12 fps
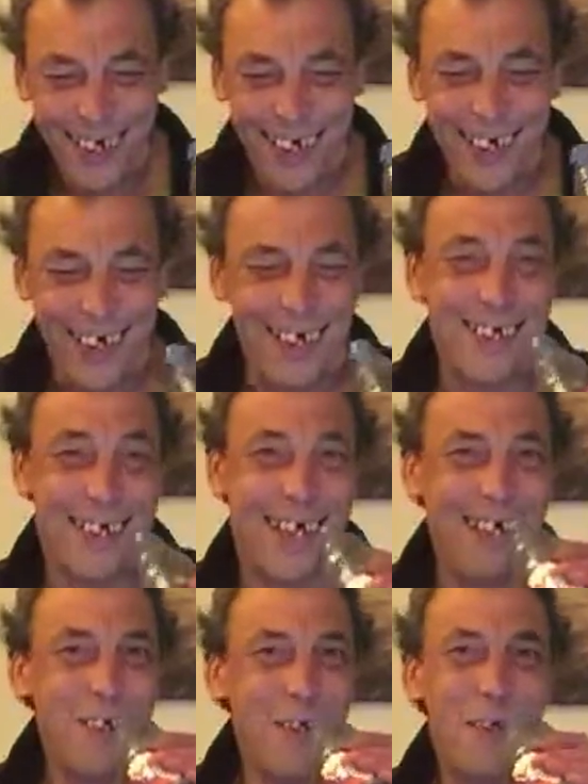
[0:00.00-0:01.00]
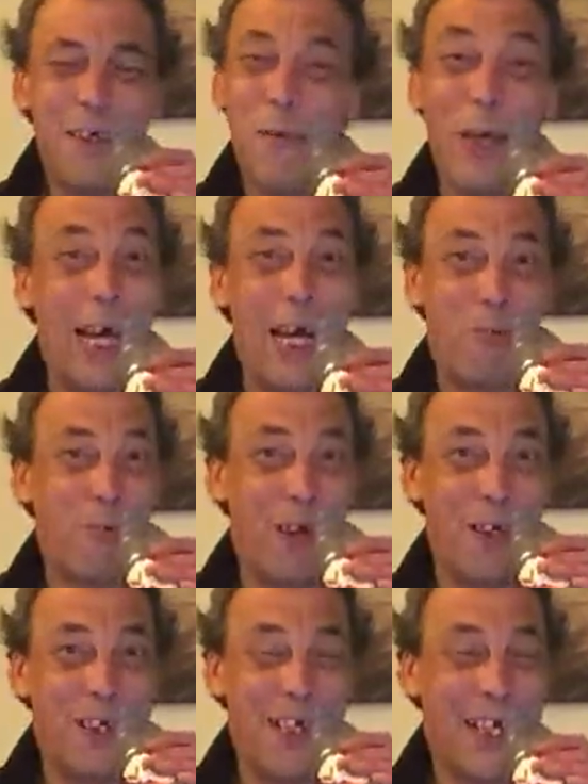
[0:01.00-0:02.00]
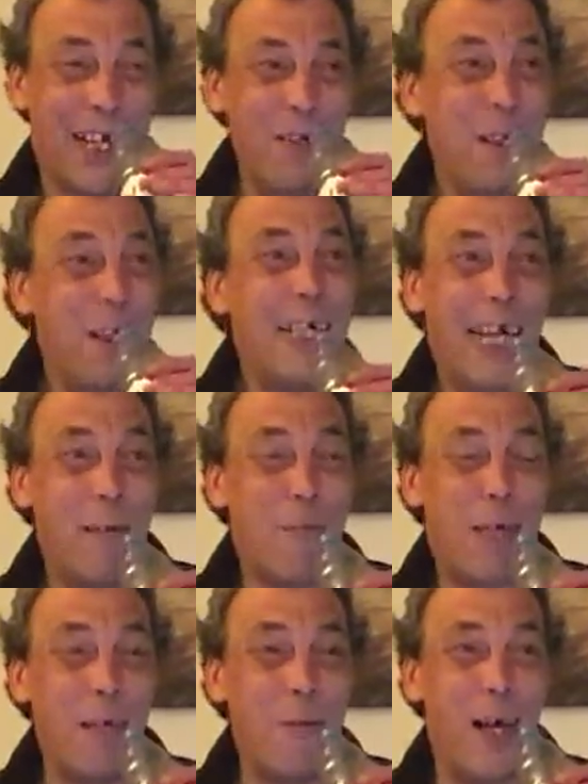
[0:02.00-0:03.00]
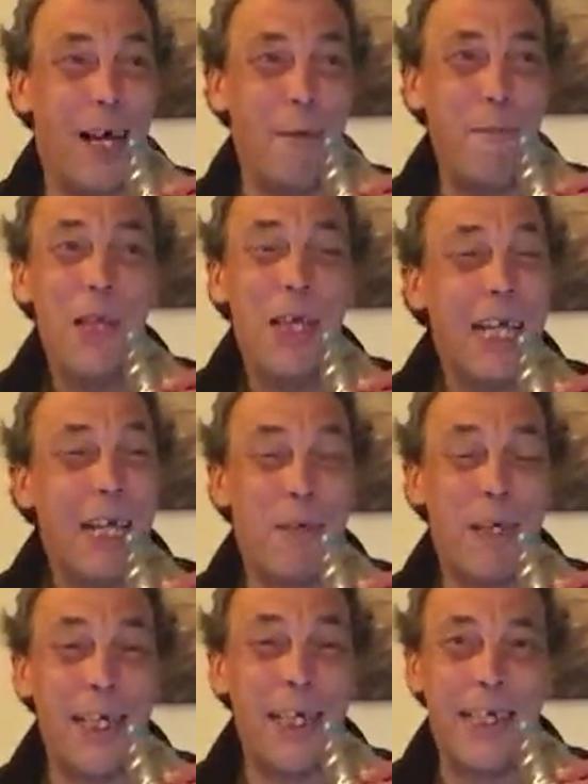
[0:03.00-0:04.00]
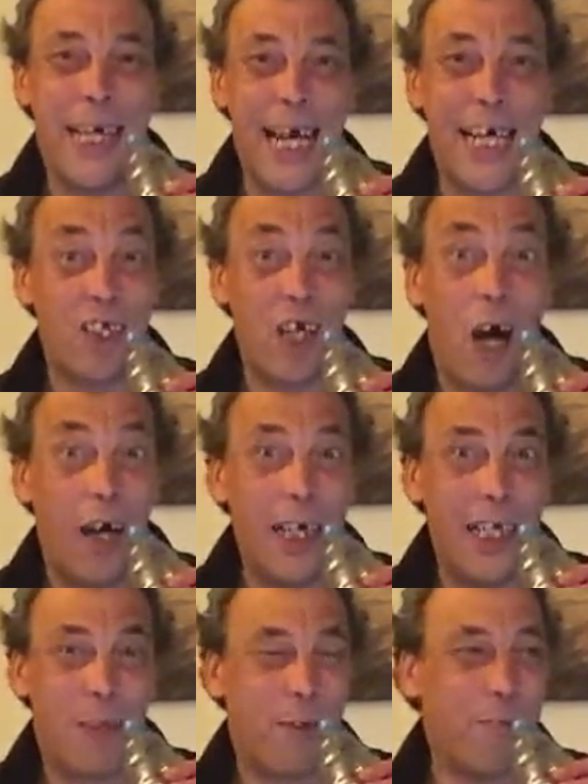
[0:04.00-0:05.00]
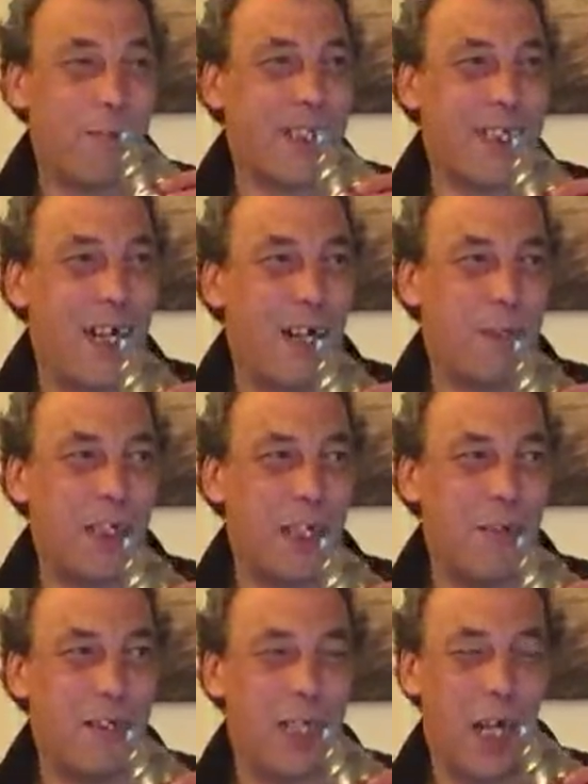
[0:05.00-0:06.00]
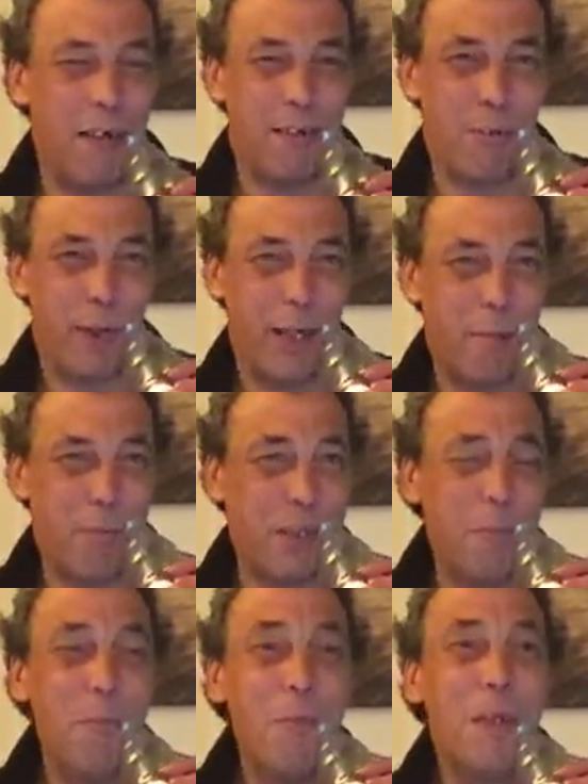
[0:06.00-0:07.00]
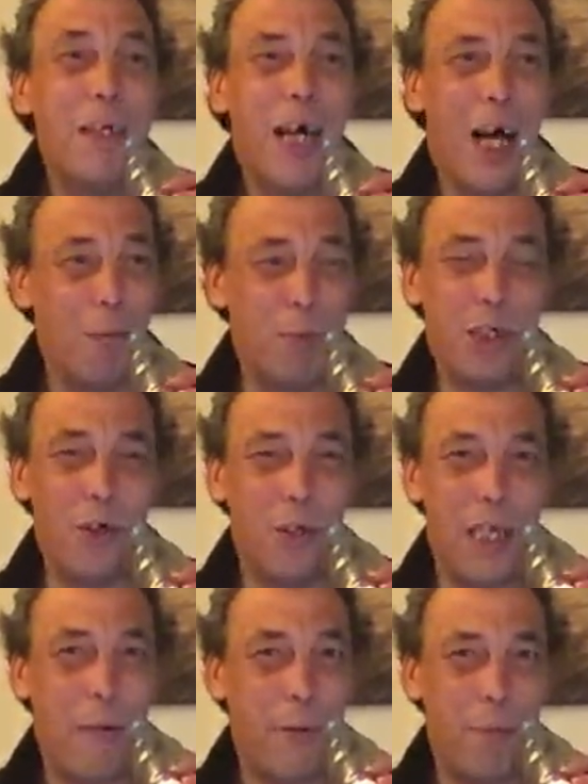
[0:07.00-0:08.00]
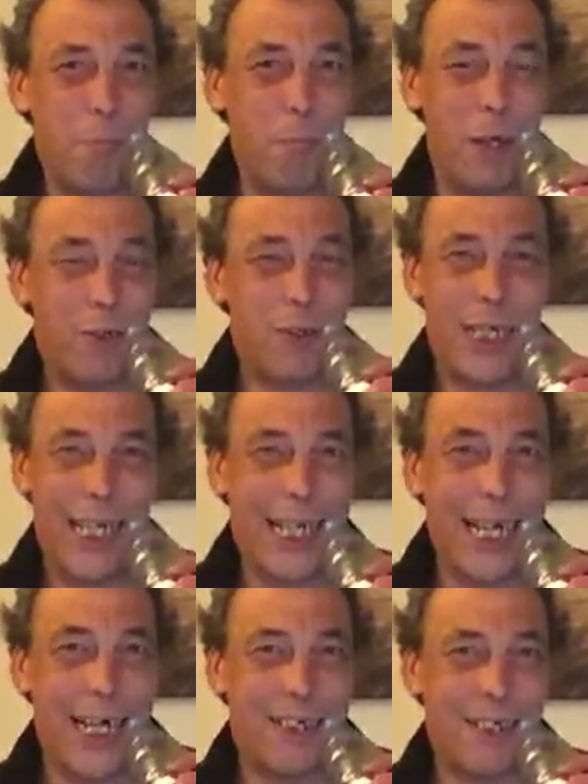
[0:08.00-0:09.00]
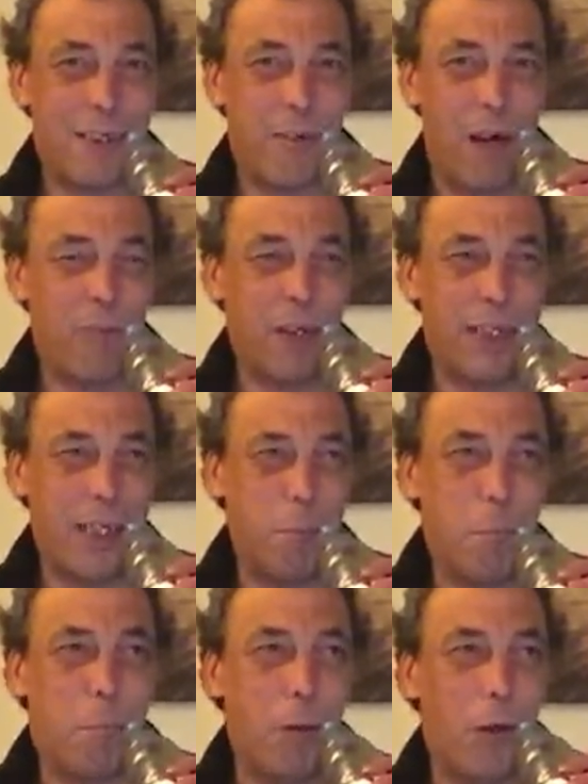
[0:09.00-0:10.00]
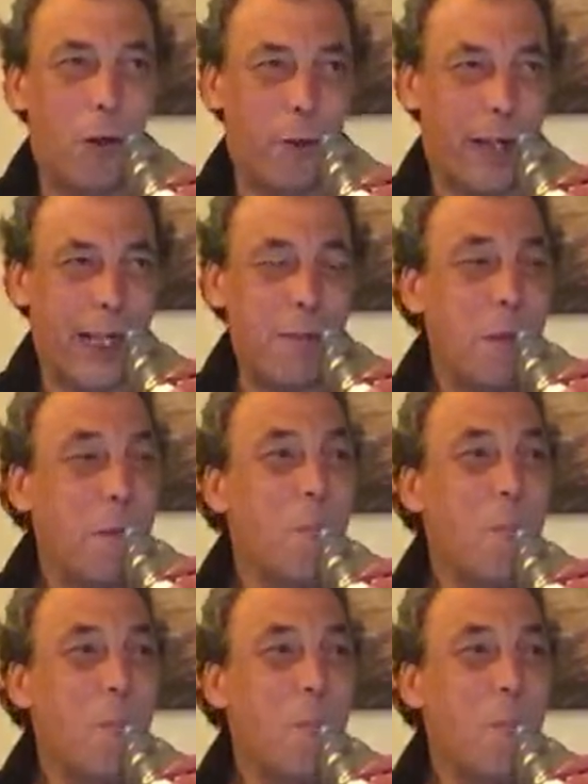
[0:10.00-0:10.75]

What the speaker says: Oh dear, we had fun today. If you didn't catch either of this afternoon's live streams, I'm sure they were mostly catastrophically boring,